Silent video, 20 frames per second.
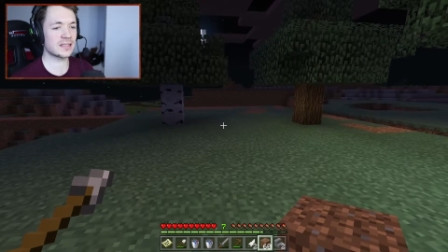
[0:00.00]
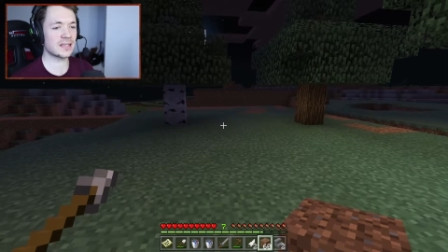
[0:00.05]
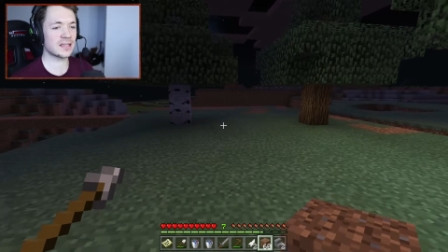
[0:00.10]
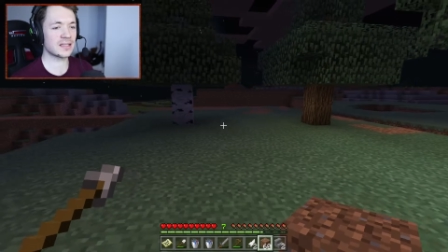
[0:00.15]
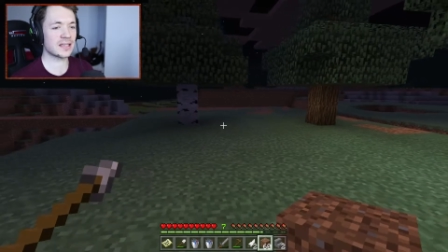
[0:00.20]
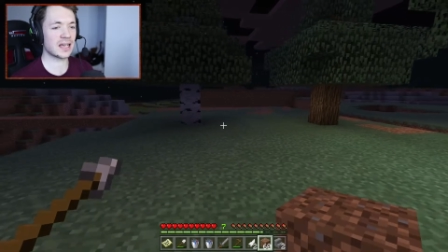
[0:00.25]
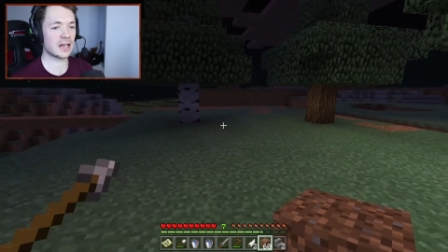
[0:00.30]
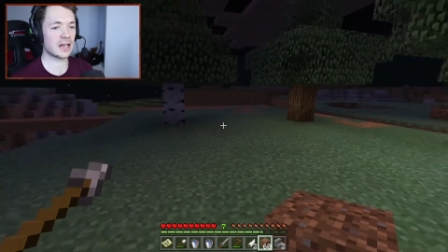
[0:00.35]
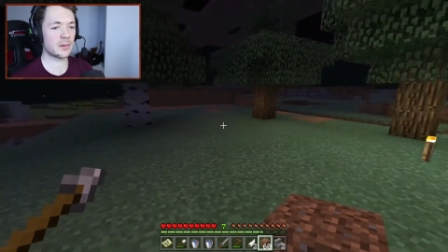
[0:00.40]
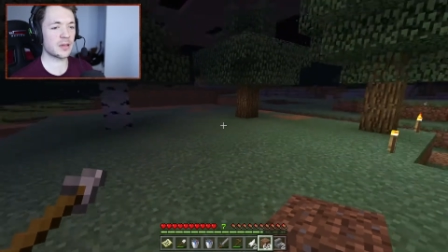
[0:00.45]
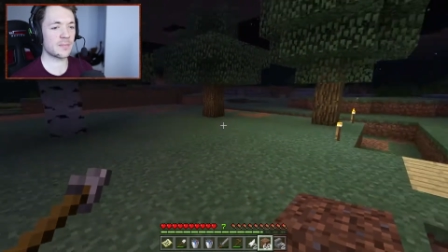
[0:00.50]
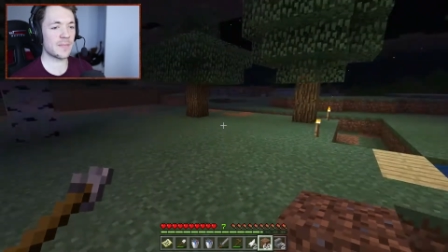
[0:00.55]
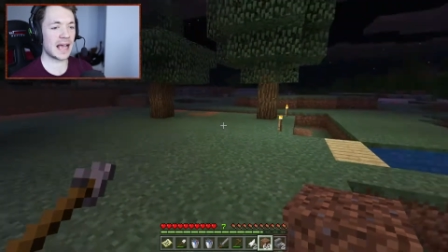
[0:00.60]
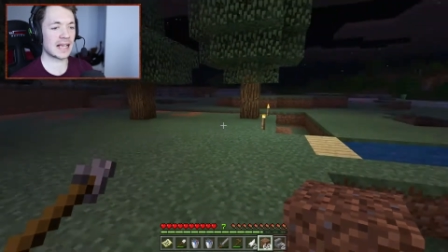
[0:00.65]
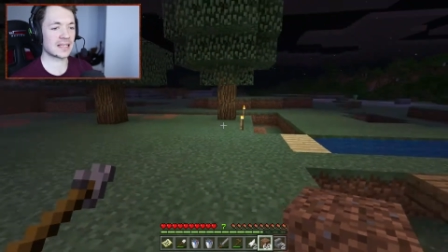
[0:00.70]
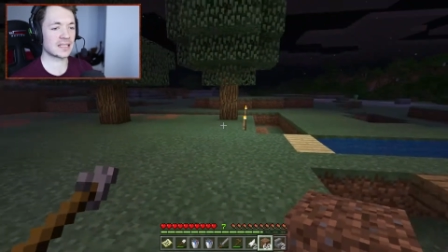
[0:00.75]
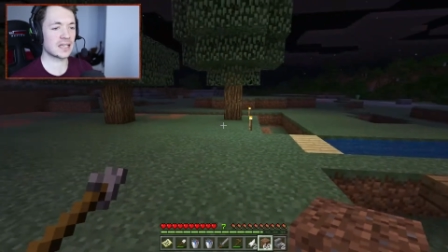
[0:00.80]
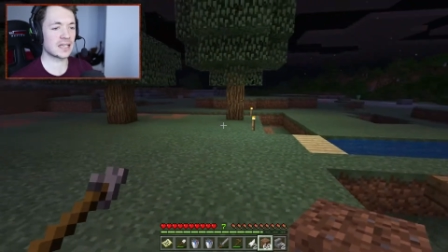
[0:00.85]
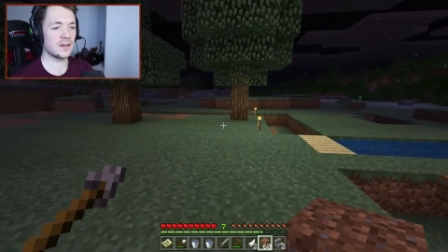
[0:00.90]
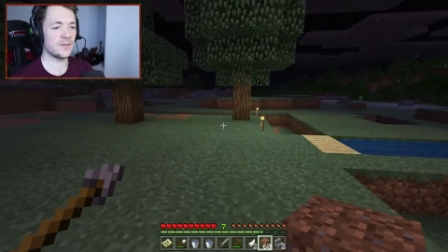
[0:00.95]
is going to be
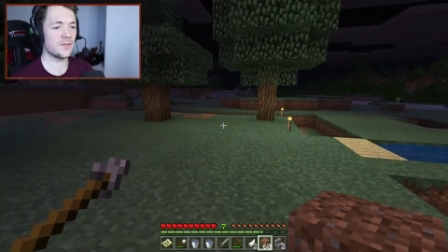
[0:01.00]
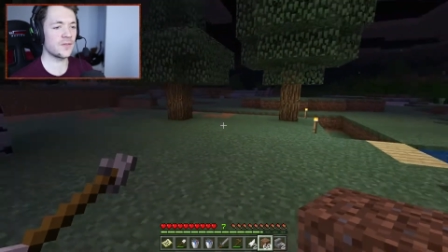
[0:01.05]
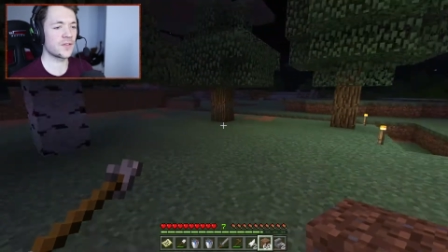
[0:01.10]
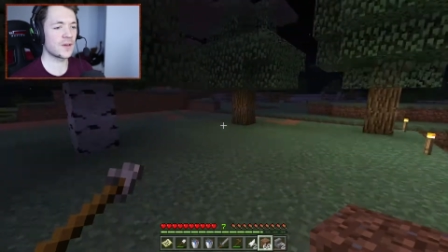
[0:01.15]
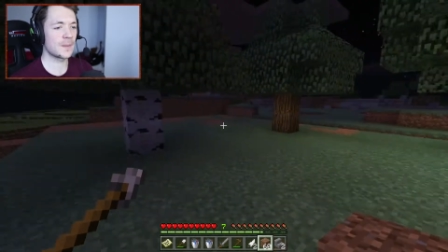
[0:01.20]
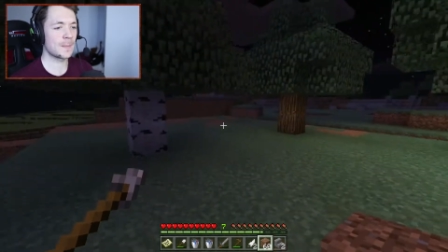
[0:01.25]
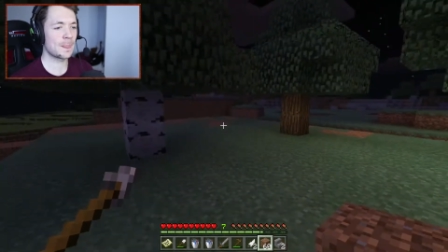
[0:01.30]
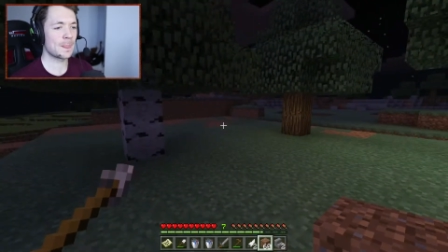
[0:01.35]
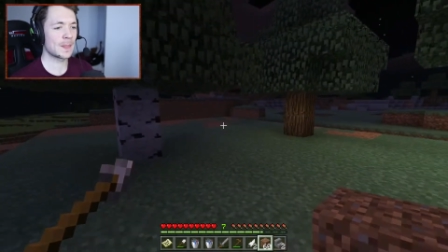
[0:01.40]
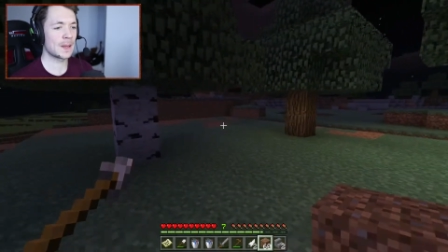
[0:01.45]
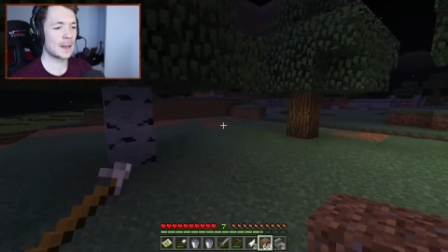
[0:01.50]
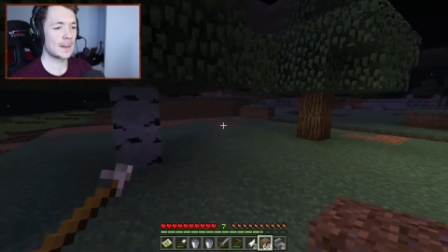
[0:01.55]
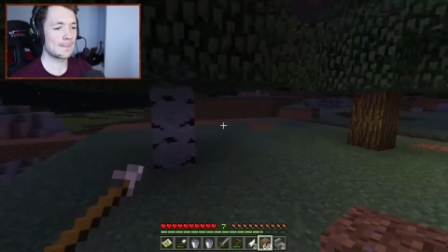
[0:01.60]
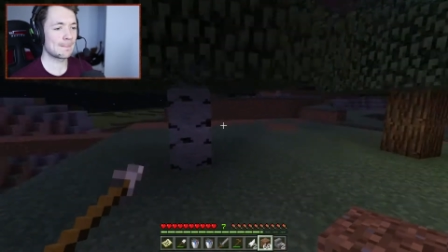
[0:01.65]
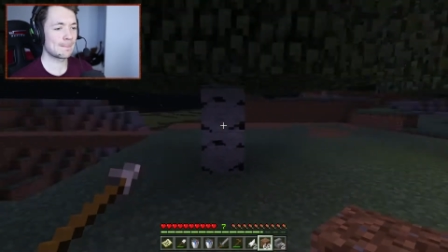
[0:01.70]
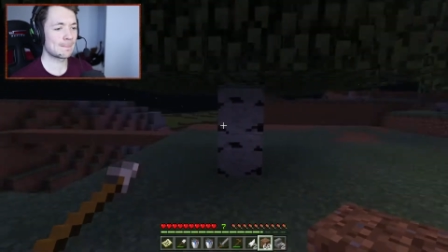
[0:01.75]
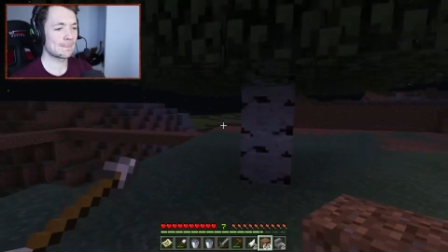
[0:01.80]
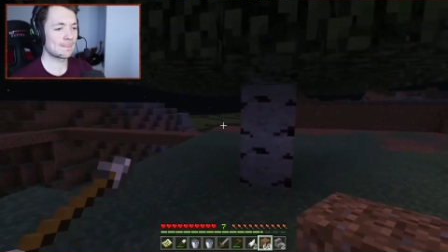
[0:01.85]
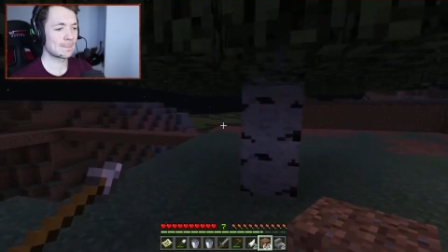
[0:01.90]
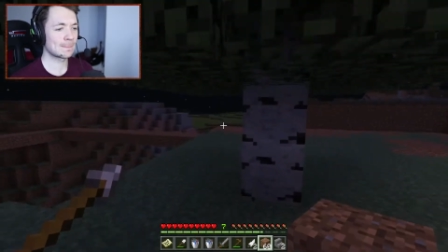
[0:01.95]
massive.
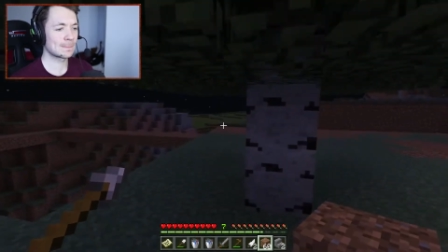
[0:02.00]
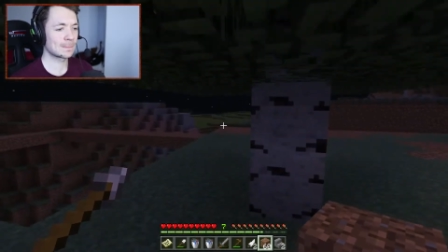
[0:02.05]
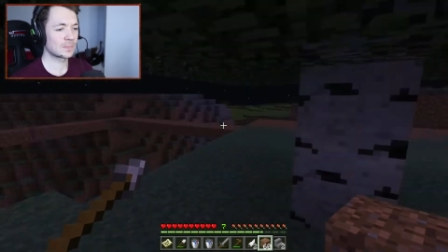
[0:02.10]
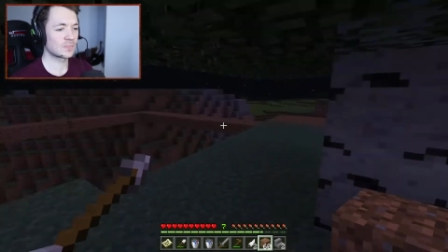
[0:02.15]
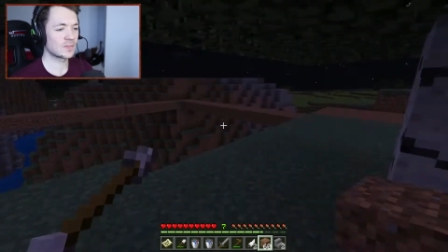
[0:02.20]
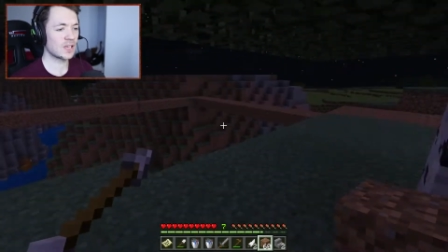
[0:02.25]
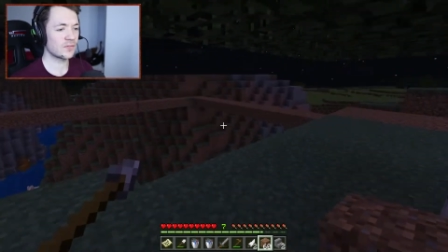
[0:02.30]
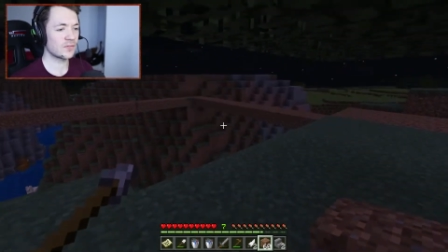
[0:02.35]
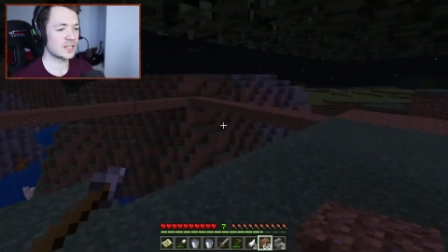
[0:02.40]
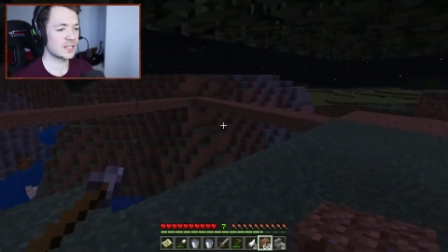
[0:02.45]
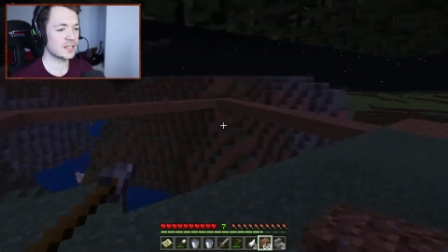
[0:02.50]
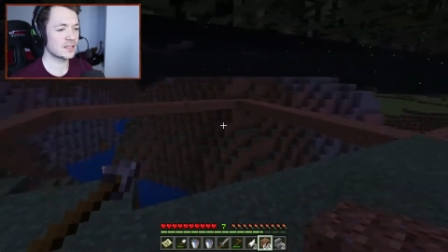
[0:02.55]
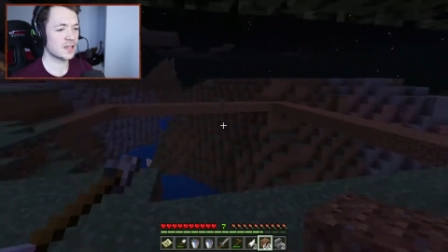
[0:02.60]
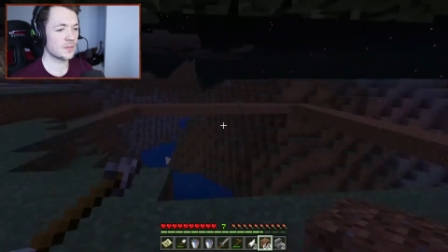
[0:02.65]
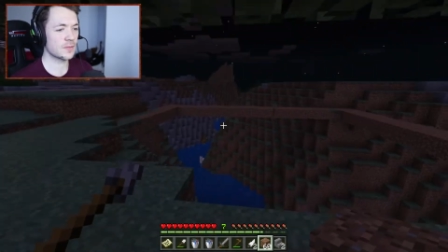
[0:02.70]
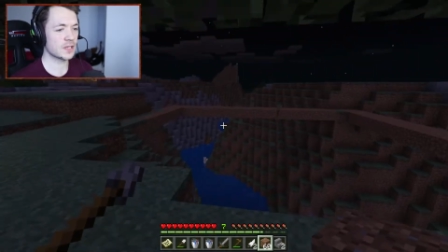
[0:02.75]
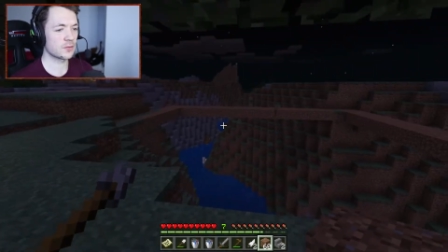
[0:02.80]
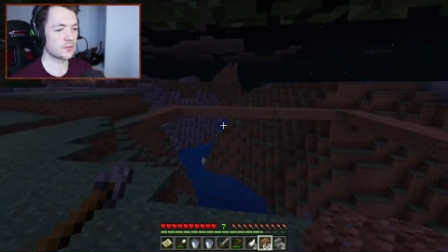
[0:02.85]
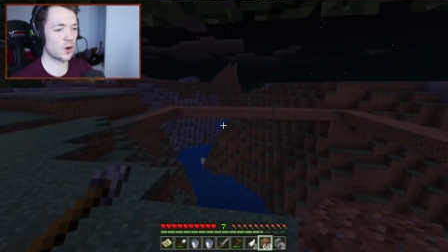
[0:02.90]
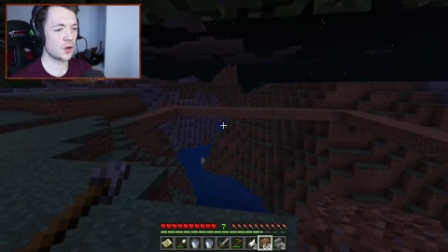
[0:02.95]
Definitely done
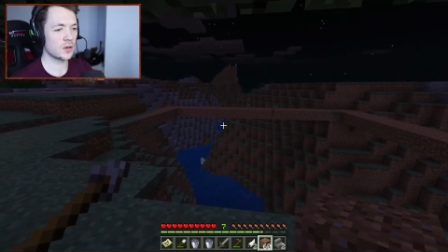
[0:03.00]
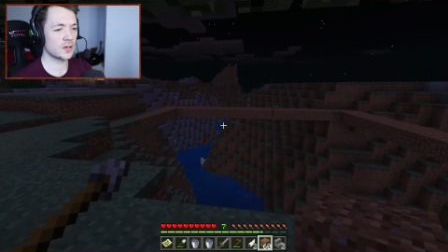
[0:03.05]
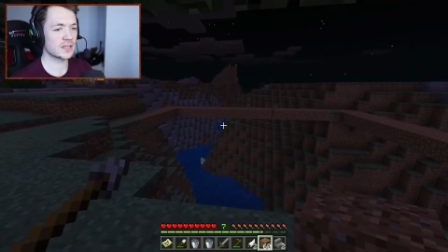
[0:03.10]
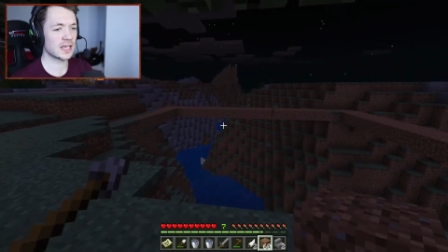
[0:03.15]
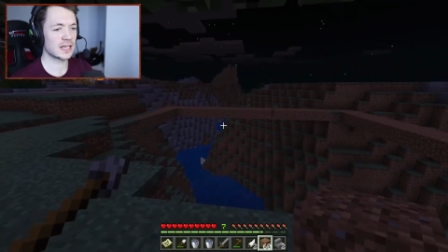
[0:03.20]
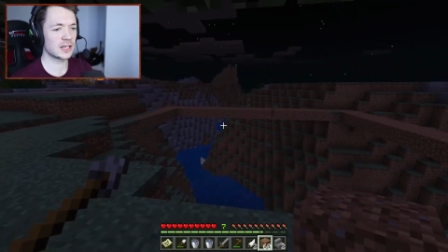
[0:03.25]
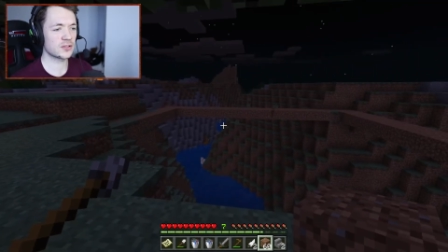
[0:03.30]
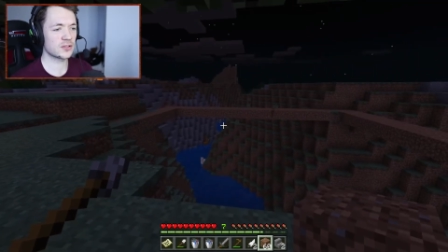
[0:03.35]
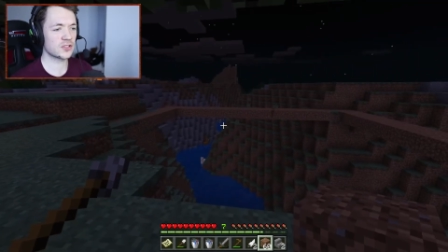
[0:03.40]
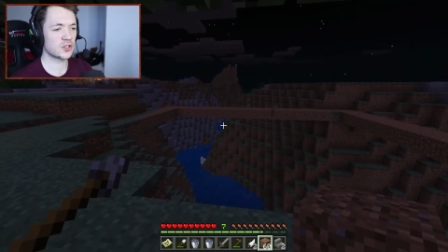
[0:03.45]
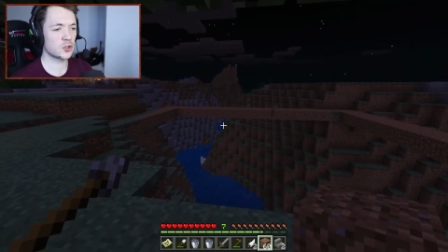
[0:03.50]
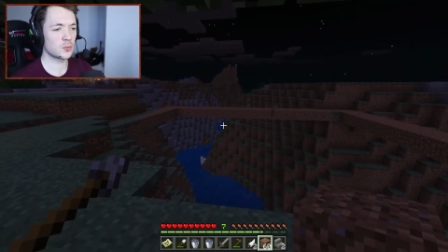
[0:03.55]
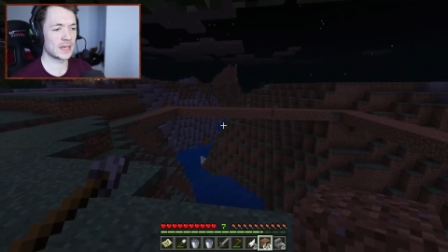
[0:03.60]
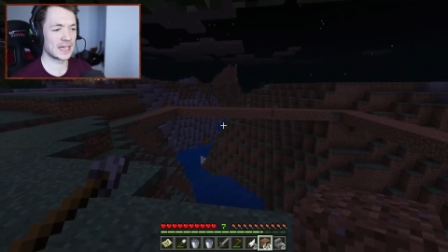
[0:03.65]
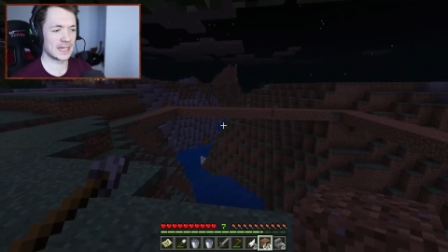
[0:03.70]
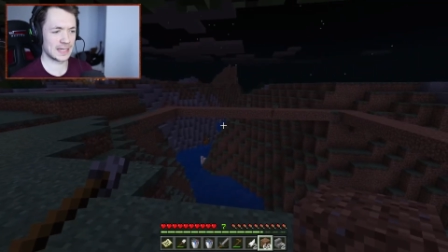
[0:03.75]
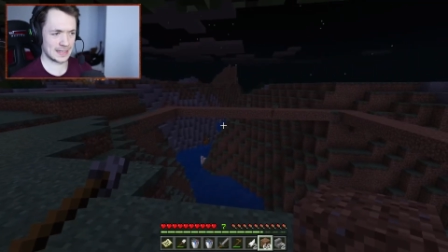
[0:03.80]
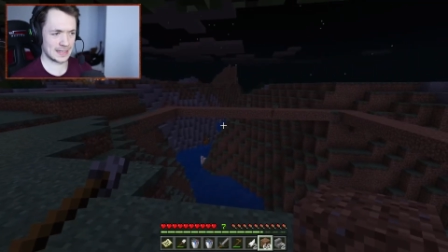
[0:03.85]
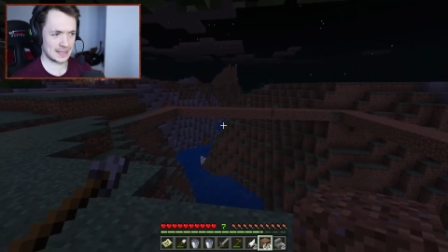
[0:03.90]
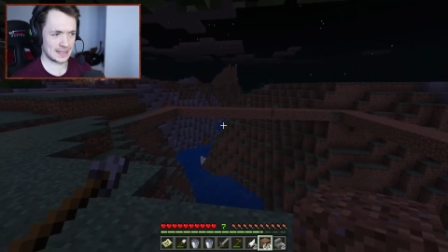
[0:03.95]
something wrong because that looks too
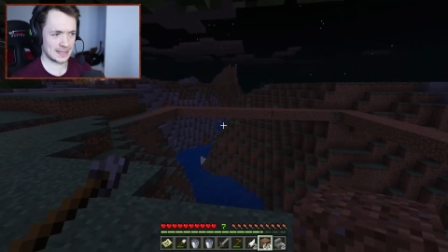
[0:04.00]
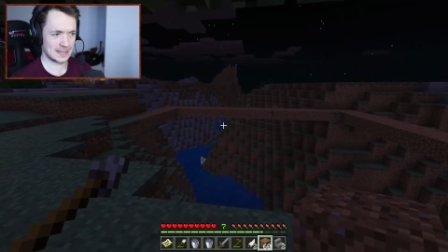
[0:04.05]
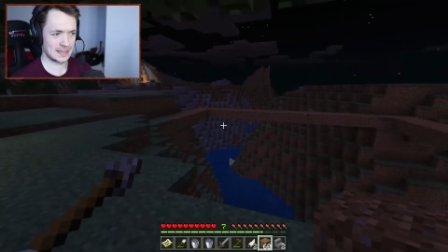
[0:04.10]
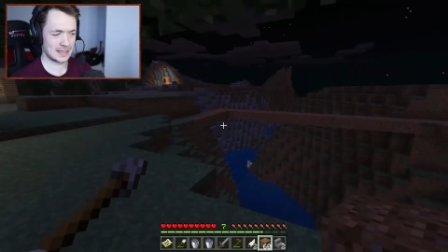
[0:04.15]
big.